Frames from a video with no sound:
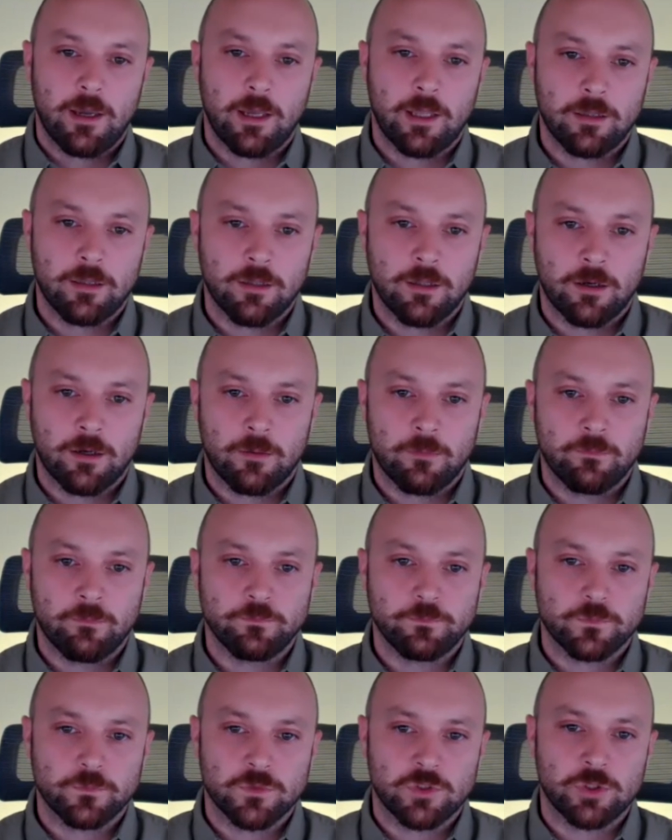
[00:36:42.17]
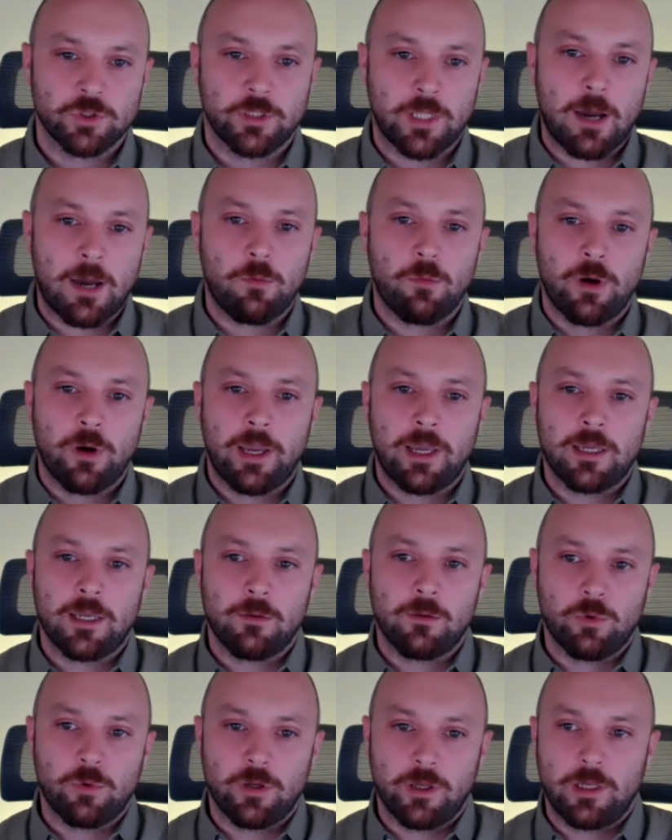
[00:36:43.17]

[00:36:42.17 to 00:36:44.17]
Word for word: And um, so that way, it,